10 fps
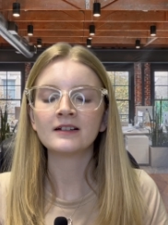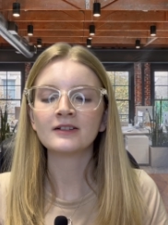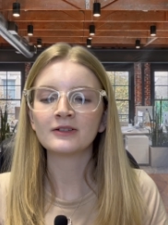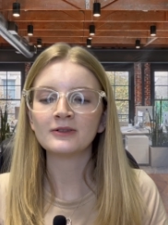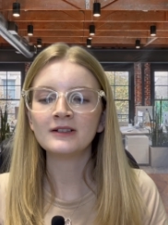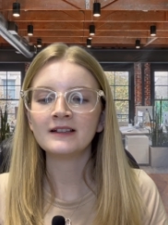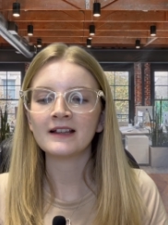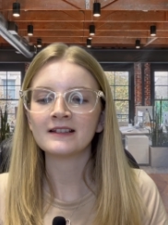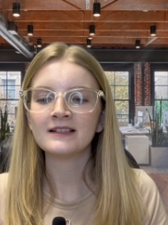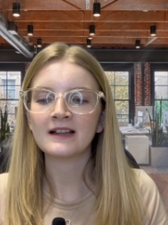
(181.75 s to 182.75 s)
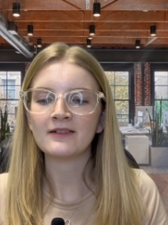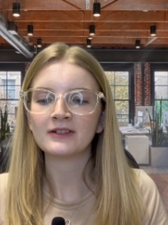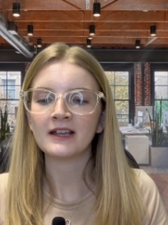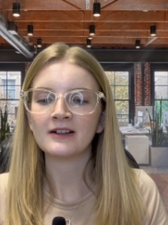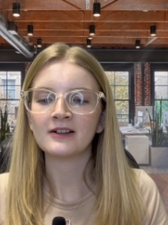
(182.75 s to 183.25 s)
concluded that these
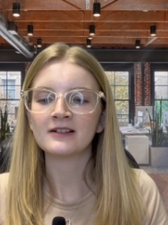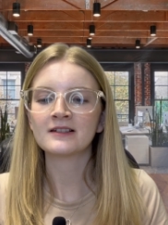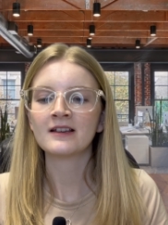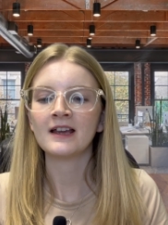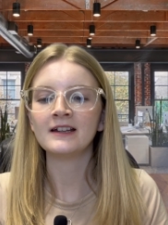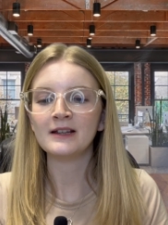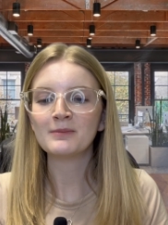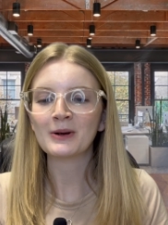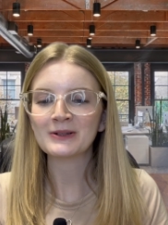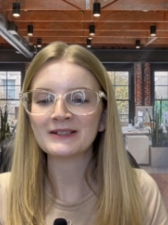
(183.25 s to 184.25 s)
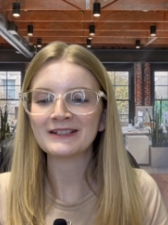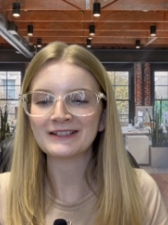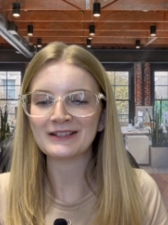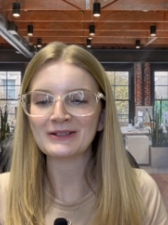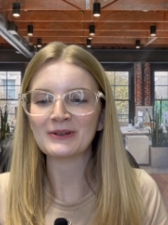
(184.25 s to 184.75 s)
navigators and in-person
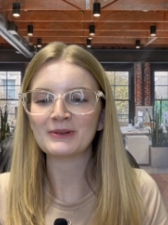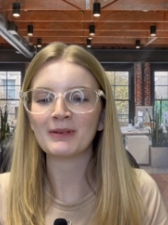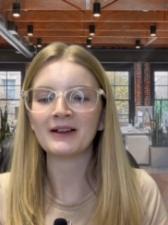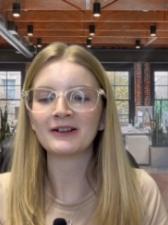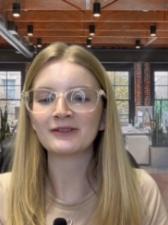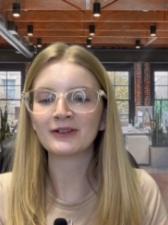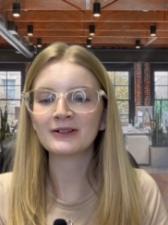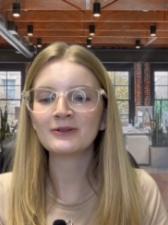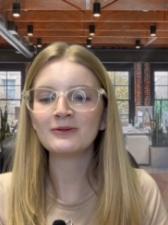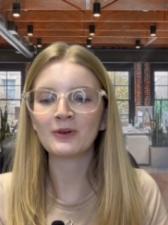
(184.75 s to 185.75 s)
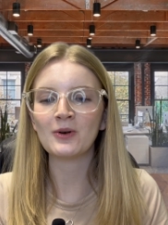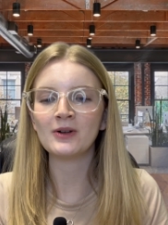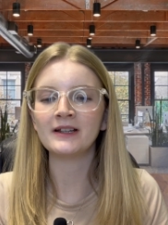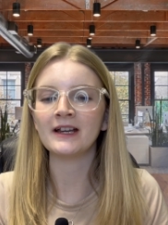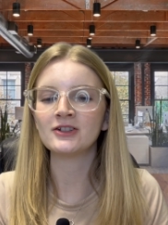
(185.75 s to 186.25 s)
assisters play a critical role
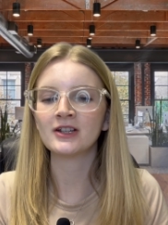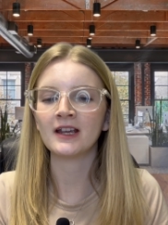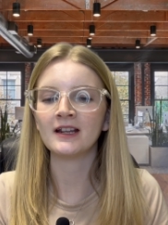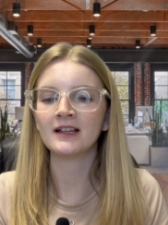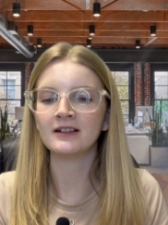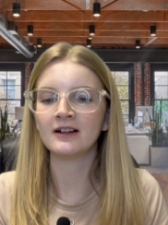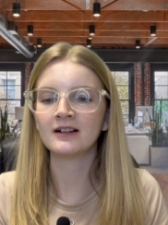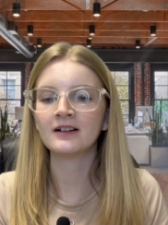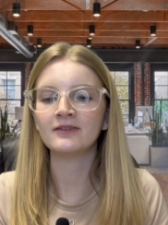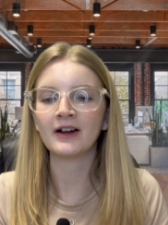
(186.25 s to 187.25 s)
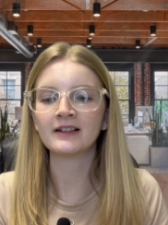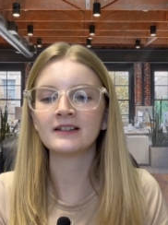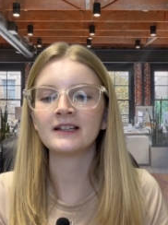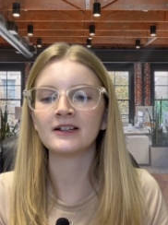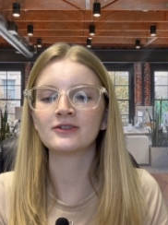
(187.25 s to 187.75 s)
in educating young,
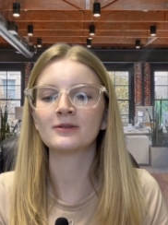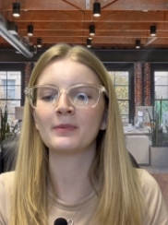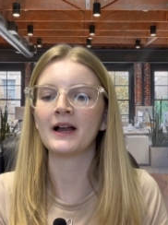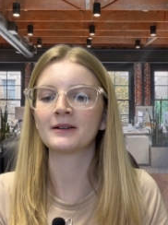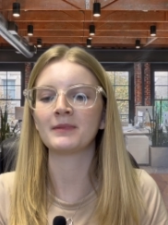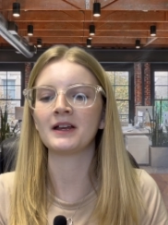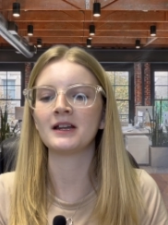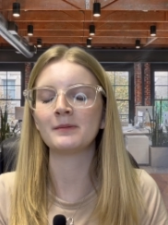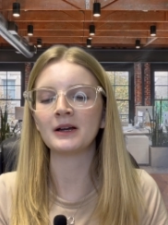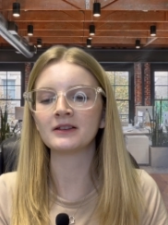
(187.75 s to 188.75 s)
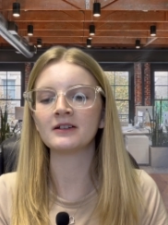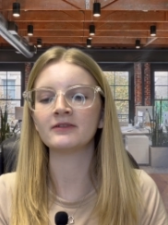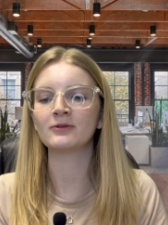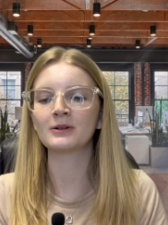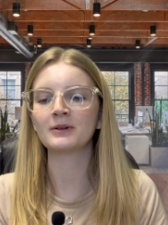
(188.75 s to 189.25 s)
violently injured Black men about the
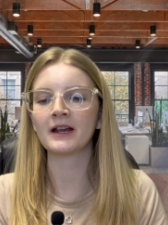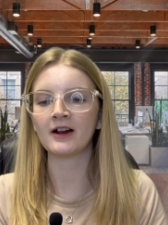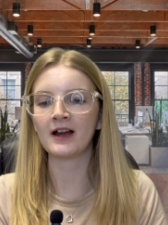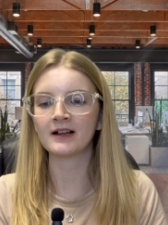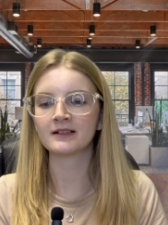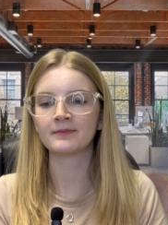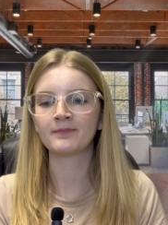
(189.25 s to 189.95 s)
Affordable Care Act.